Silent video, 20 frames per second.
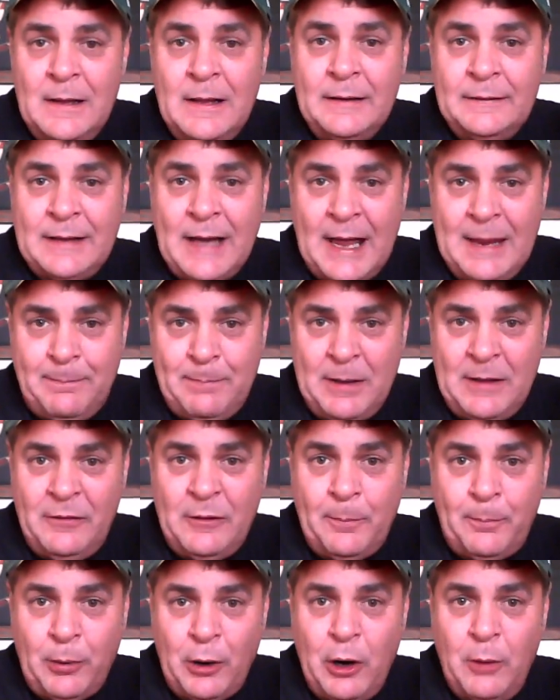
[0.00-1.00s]
Type in the
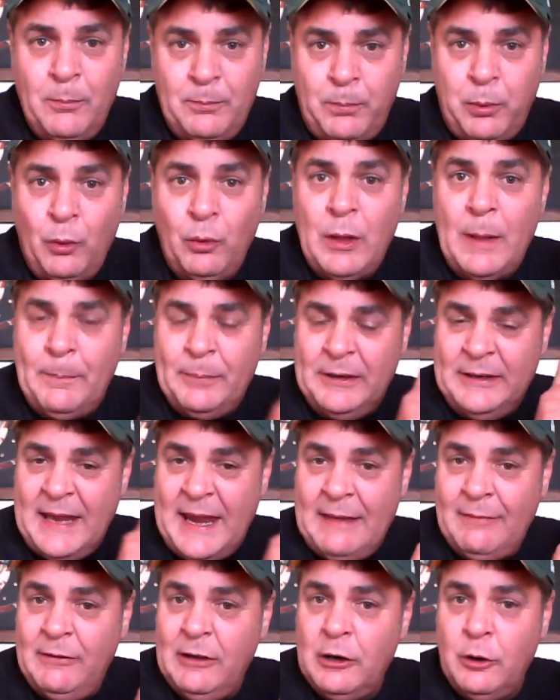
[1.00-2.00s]
promo, pull up a
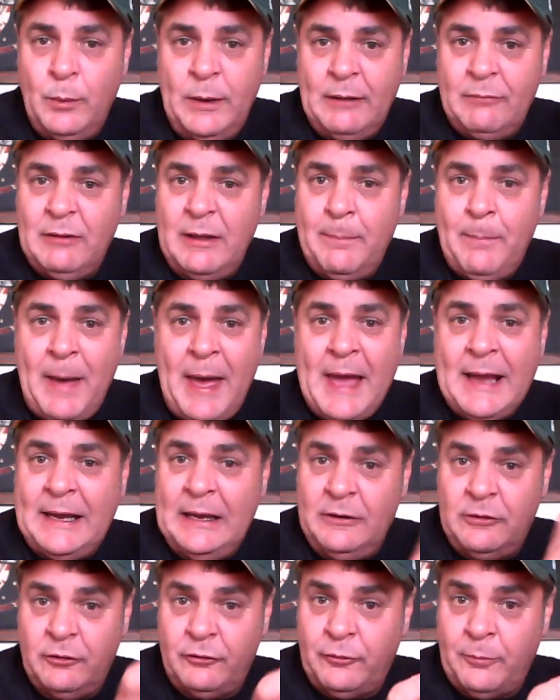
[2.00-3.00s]
daily or weekly
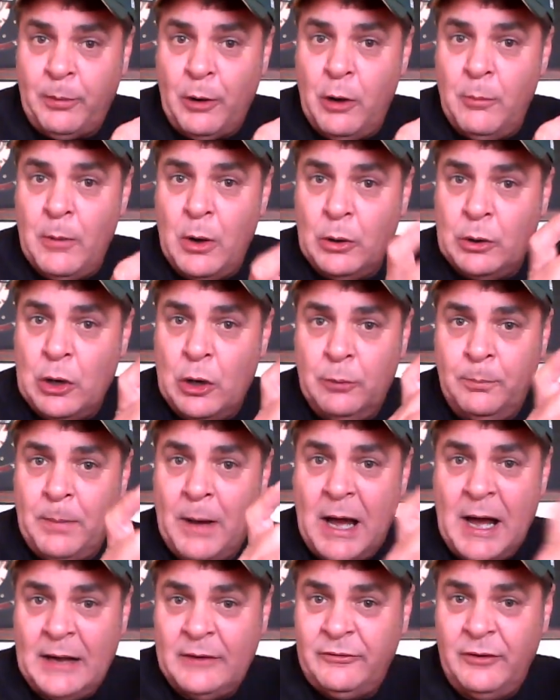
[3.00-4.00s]
package as a promo code
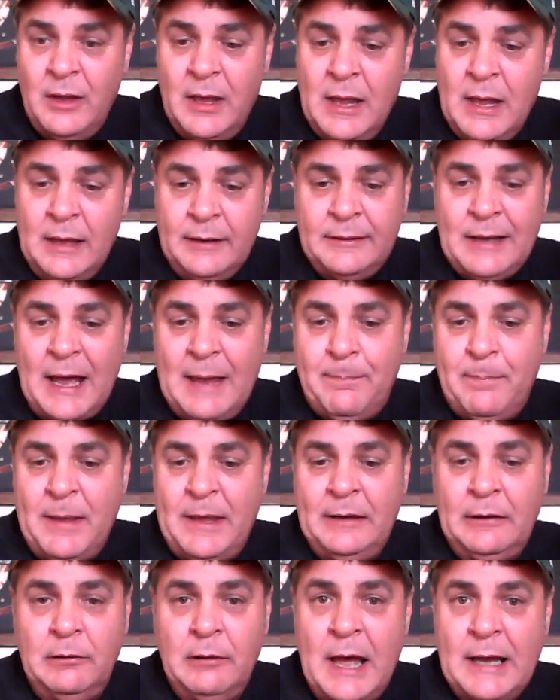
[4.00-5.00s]
box. Type
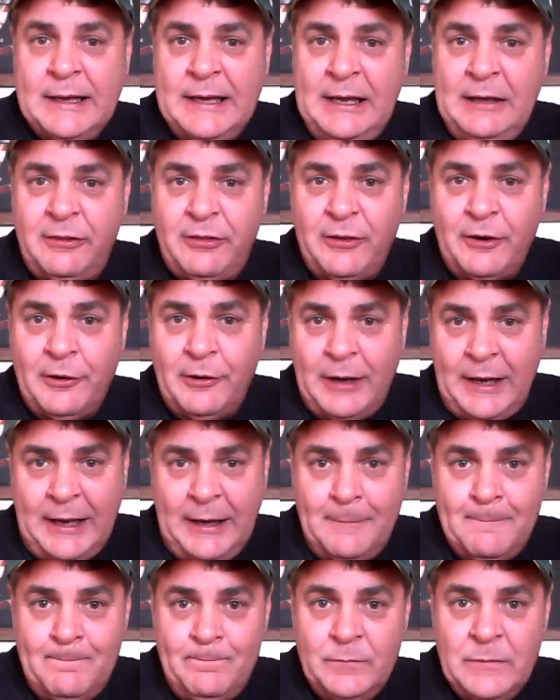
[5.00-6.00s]
in LUCKY30,
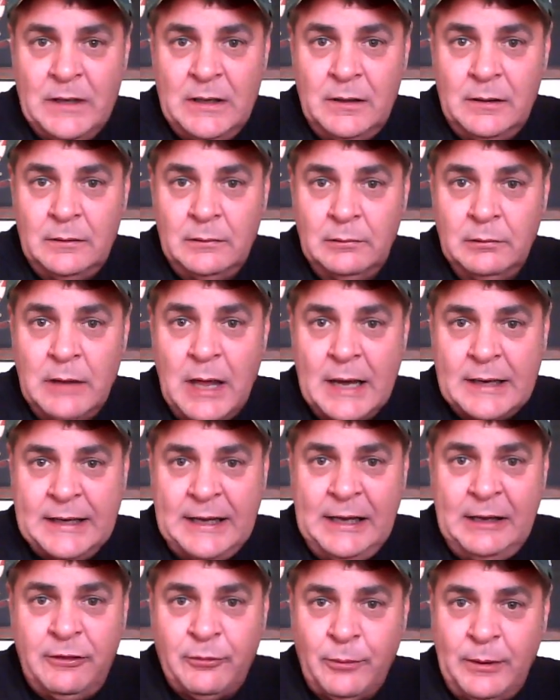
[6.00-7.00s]

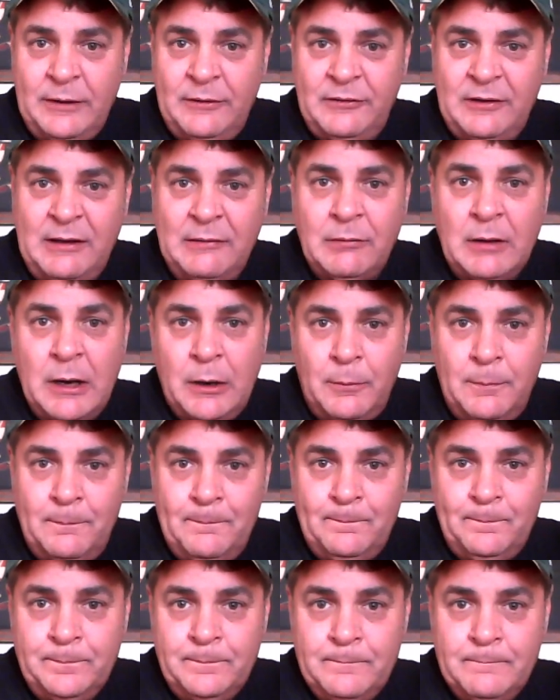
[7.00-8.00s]
LUCKY30.
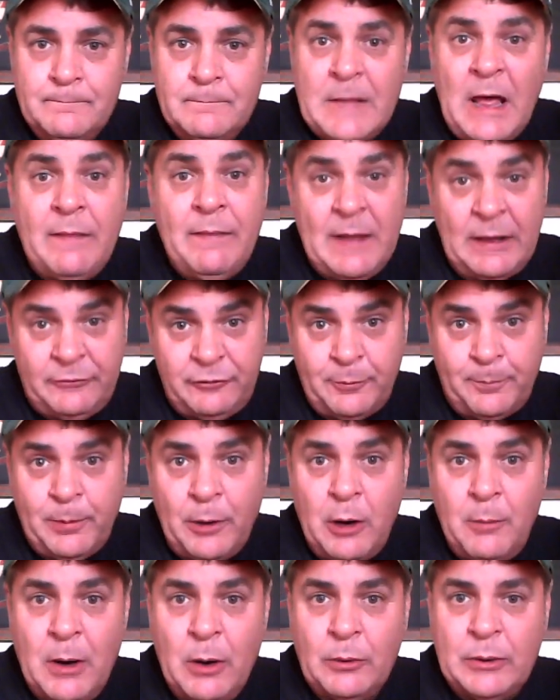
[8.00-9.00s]
That's your
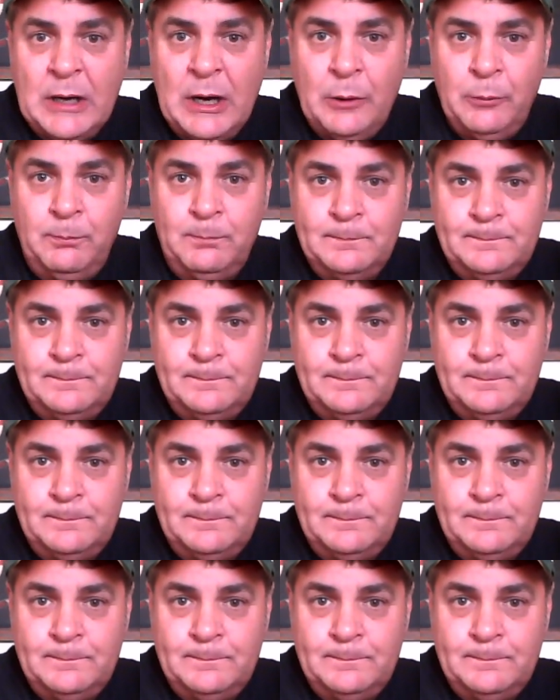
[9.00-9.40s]
promo code.